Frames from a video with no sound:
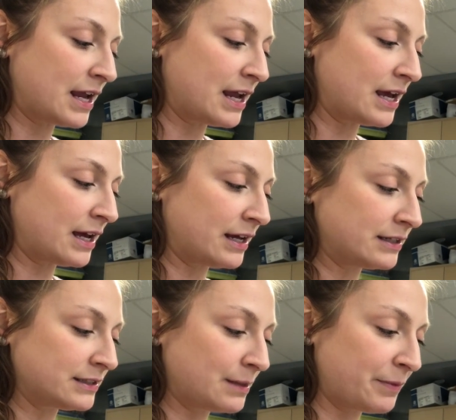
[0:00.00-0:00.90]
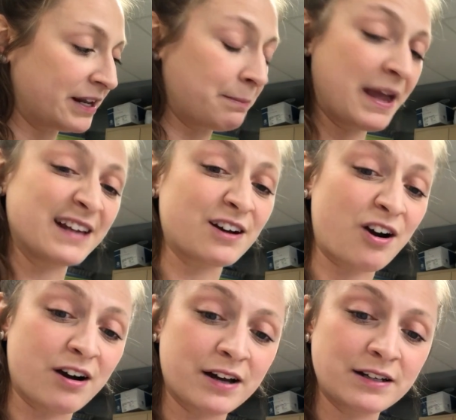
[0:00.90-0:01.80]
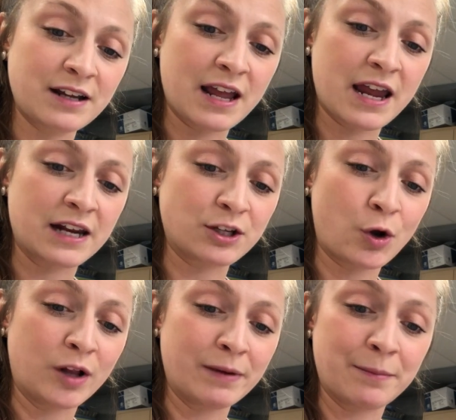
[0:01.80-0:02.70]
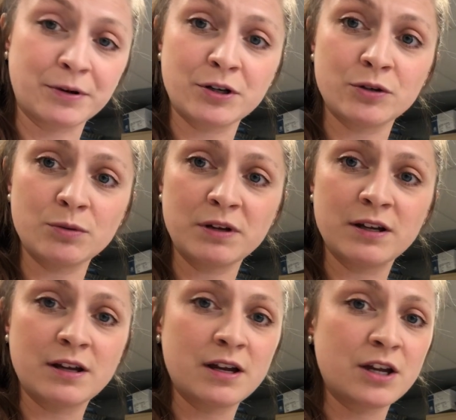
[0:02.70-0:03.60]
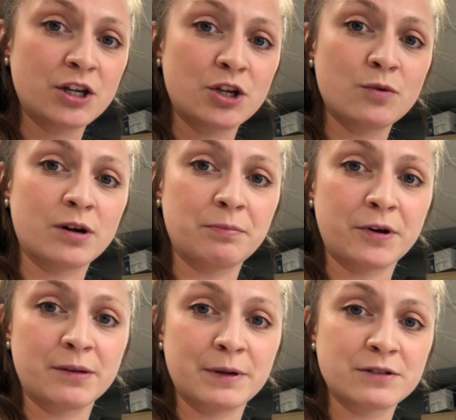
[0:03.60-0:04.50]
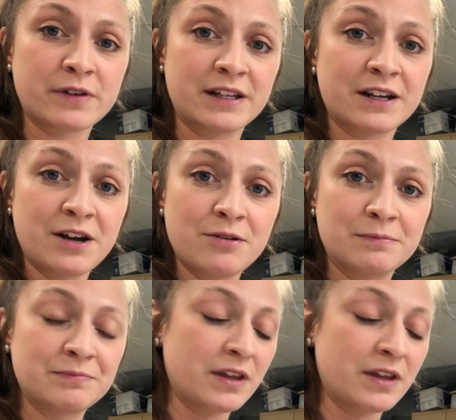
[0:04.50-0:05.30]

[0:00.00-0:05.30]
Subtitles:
and something to paint on and a toilet paper tube, you are pretty much ready to go.